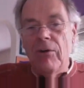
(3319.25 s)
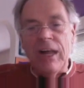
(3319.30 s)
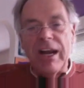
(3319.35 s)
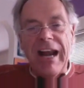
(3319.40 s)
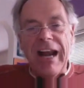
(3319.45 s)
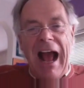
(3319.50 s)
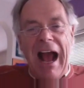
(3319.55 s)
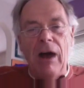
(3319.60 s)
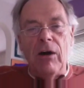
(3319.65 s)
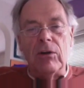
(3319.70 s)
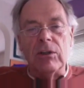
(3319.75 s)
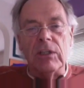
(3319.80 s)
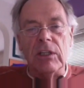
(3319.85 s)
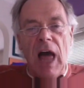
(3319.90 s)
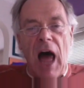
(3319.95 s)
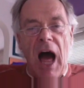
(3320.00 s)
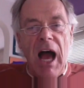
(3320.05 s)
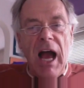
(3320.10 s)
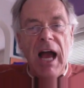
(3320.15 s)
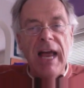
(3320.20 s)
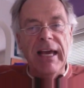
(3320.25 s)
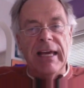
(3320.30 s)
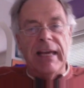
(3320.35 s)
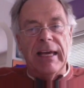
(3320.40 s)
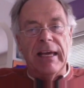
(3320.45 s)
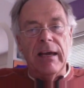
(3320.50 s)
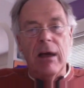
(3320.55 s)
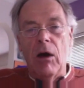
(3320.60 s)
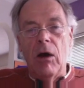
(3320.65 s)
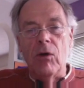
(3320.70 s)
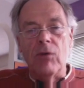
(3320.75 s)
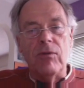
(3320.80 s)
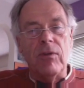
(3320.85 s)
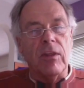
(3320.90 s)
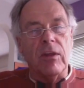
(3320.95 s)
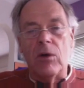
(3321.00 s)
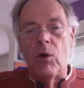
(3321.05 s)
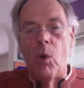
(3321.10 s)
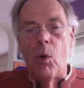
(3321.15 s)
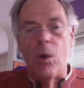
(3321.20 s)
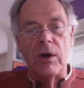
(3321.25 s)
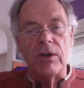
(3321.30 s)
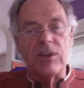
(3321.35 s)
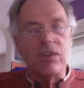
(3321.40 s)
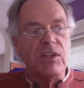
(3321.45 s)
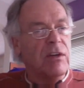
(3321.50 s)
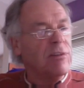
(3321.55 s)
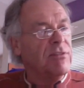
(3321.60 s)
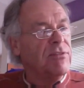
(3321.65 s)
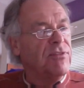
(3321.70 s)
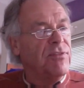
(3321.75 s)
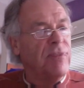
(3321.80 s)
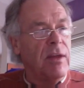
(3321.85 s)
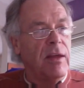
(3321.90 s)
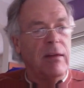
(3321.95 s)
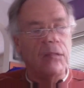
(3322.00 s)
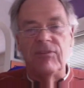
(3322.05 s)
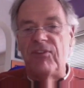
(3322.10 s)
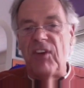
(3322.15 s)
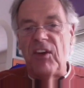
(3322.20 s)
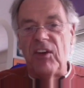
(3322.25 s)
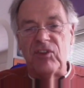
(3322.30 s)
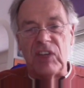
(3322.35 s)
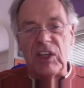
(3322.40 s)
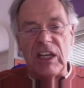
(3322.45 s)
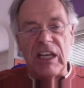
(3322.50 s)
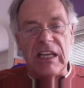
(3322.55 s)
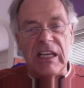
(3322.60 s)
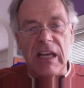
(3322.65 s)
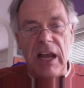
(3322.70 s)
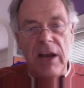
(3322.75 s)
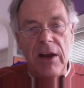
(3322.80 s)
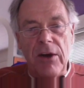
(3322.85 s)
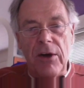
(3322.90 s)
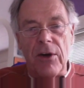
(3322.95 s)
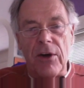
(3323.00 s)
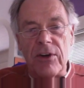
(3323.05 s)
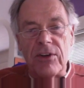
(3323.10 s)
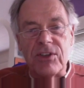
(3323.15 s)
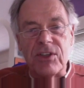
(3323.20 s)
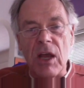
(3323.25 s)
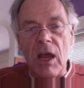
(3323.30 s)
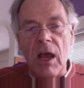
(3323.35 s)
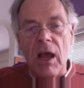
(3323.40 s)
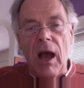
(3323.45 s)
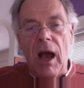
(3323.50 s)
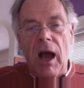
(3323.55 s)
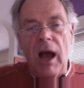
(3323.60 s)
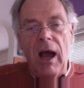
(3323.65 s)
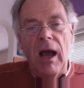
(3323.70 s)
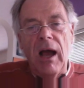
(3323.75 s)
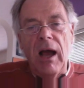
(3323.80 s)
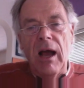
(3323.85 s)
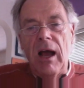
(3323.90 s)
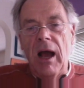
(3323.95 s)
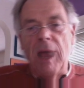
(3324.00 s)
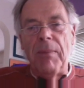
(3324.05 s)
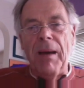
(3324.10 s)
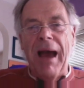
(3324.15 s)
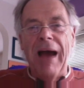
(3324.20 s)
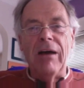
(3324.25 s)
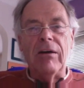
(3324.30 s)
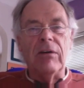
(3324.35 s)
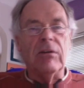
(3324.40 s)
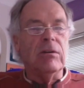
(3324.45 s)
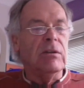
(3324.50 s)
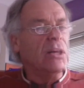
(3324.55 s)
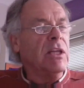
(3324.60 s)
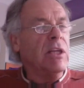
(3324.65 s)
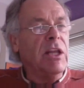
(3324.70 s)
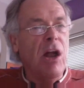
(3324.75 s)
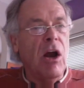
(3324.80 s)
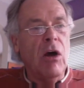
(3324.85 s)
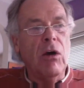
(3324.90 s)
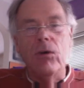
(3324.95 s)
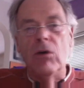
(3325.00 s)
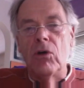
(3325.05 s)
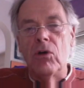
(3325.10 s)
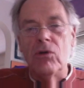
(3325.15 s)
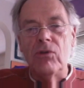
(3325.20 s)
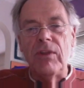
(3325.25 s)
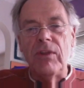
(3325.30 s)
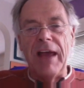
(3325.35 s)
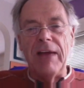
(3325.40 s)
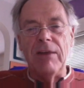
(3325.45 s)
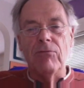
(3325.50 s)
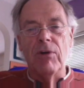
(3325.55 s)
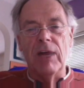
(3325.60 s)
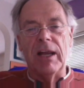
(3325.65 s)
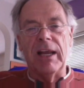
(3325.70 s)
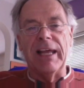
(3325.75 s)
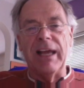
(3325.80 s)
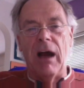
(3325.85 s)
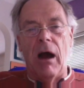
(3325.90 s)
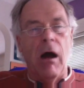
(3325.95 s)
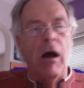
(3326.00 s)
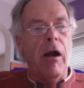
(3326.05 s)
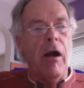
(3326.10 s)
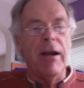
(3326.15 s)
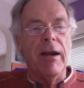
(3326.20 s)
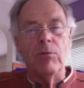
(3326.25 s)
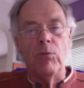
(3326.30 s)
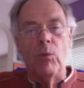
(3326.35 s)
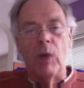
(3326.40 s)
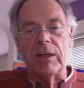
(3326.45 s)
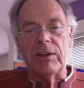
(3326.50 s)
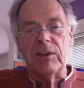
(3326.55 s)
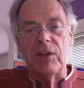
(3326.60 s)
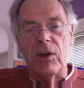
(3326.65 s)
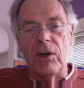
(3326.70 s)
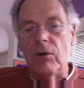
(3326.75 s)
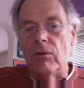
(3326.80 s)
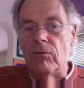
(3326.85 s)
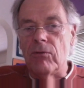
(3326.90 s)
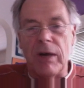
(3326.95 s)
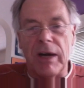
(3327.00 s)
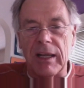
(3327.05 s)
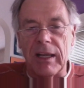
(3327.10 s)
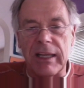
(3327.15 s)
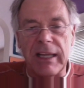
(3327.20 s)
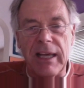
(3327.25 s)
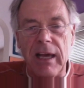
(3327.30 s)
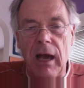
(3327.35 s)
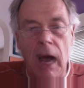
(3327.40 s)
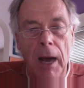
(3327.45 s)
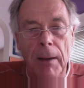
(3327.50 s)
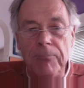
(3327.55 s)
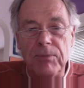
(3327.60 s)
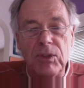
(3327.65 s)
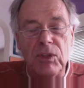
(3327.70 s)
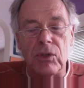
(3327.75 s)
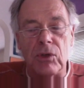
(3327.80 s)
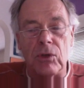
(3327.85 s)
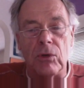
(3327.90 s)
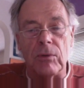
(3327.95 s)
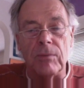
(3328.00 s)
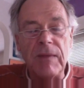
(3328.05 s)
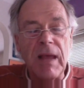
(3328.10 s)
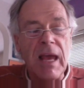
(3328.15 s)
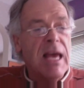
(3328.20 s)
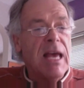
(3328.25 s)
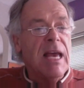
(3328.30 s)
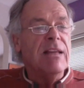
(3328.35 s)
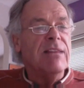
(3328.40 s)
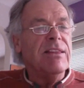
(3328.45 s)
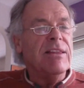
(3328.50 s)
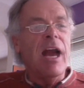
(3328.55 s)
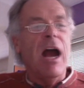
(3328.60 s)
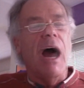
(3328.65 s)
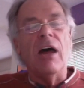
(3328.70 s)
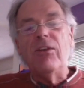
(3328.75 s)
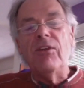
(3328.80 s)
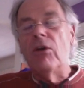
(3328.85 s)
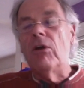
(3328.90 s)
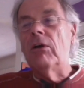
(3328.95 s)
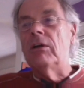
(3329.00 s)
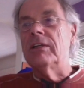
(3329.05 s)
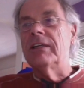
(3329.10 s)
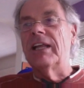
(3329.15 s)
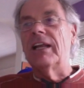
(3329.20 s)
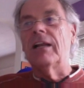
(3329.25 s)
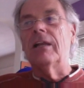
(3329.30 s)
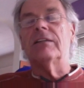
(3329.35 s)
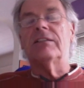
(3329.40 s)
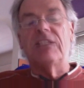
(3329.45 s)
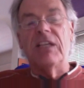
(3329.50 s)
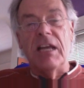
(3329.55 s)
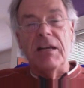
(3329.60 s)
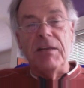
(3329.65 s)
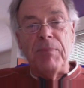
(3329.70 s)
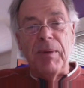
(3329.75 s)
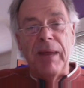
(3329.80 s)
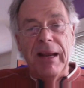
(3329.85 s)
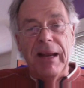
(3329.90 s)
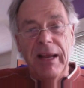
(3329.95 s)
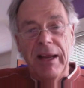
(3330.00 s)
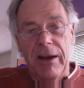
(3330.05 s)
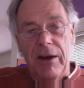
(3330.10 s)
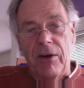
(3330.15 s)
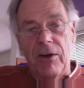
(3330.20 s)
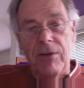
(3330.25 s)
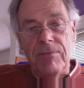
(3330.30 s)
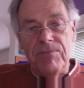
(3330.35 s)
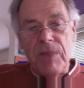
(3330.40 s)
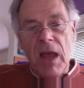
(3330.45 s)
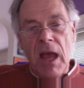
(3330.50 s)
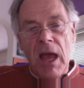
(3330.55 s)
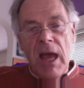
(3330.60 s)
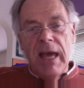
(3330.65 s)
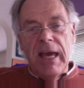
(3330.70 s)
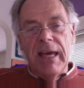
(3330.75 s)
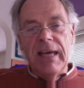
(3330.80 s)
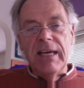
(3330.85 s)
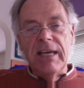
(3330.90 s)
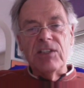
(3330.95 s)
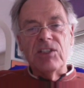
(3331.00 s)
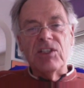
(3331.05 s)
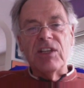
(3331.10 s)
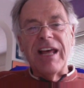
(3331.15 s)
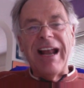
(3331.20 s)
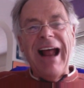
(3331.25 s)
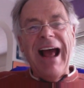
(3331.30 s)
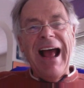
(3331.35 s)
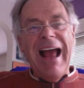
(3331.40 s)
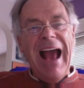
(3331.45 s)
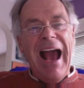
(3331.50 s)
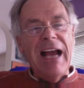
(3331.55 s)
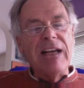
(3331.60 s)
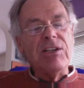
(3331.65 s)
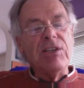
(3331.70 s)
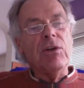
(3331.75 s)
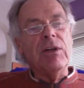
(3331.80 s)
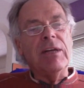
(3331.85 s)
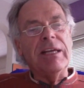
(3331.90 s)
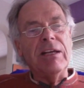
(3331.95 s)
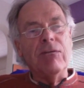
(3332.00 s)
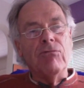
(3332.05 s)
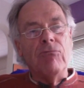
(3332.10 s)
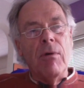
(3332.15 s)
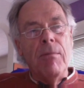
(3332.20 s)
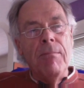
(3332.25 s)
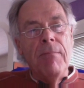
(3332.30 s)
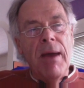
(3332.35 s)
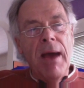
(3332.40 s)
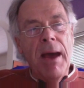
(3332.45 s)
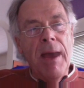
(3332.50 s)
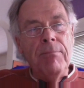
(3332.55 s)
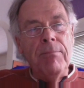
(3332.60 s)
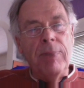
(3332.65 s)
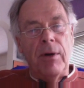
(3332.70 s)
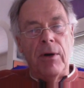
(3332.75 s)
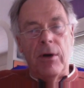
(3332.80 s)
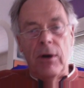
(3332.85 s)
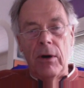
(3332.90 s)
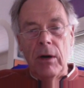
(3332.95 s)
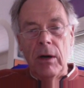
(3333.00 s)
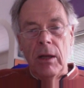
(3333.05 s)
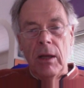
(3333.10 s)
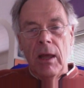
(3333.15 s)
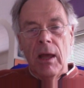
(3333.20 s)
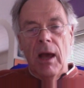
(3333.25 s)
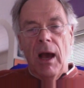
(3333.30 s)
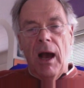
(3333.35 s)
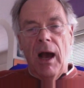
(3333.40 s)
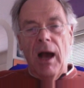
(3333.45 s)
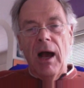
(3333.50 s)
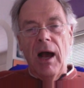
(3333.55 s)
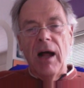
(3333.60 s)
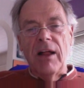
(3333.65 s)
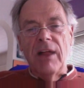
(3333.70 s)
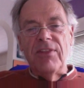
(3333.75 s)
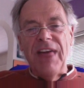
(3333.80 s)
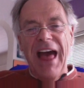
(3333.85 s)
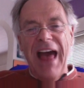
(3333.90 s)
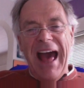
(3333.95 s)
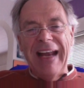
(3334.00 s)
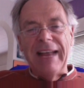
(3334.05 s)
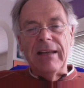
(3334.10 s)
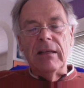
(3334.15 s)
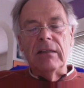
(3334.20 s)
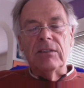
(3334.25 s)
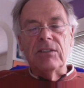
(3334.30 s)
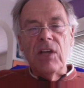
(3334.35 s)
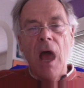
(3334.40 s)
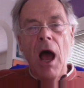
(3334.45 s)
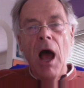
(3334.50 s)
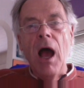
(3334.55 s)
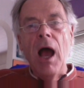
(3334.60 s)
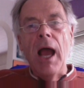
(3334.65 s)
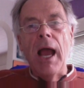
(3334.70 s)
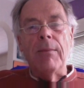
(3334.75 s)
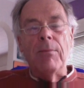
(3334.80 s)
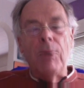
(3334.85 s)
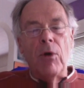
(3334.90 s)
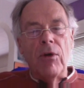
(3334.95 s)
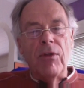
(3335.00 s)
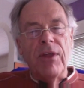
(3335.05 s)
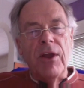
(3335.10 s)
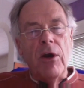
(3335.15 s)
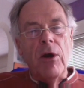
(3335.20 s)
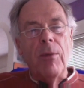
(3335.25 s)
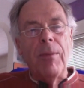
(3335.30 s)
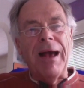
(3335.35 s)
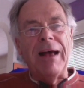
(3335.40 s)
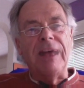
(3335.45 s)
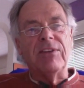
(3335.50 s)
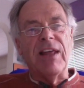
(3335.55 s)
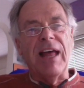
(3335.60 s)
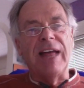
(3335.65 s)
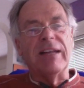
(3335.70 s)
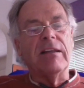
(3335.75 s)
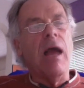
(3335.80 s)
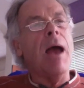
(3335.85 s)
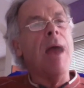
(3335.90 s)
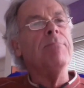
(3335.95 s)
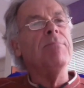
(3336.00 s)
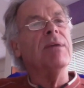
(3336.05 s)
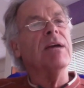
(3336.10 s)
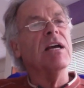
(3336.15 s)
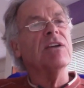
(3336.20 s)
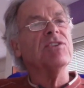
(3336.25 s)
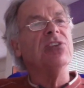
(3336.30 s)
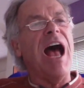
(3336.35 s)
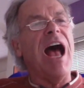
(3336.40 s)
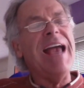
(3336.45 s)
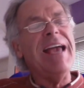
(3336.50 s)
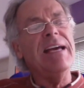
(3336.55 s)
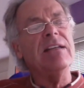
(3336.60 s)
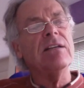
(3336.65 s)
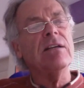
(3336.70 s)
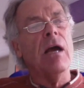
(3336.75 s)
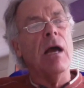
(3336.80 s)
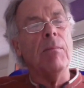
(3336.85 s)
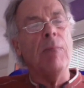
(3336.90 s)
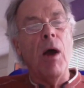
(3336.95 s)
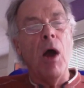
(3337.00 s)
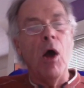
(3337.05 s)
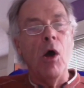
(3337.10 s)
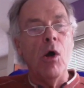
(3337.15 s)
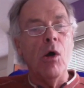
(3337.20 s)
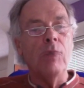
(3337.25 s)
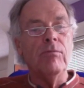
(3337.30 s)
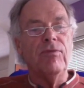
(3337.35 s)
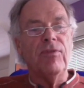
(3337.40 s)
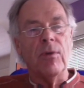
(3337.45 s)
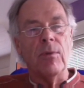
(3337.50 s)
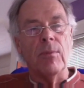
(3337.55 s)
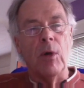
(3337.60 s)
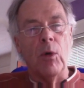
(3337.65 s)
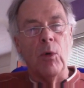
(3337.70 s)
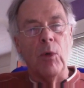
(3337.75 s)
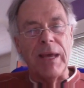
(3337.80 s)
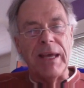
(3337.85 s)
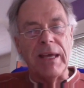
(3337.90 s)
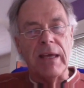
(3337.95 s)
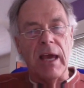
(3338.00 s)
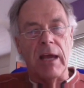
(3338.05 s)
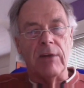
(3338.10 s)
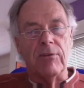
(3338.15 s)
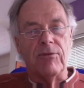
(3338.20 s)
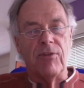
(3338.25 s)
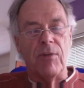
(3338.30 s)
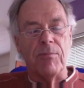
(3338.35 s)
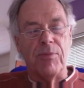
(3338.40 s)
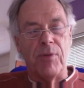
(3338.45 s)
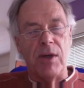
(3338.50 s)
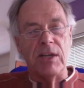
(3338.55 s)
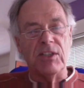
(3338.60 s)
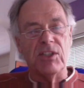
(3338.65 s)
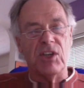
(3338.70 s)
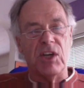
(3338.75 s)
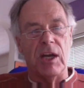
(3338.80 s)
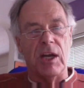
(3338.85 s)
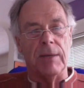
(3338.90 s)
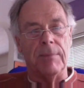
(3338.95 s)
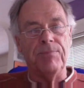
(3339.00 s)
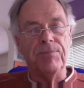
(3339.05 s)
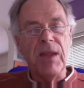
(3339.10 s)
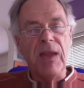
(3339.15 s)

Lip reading: and out lying over the course of 50 years about, who they really are and what they're really up to. The other little tidbit here is that I actually remember that time, or there about that time, because I had come home from a weekend from Princeton,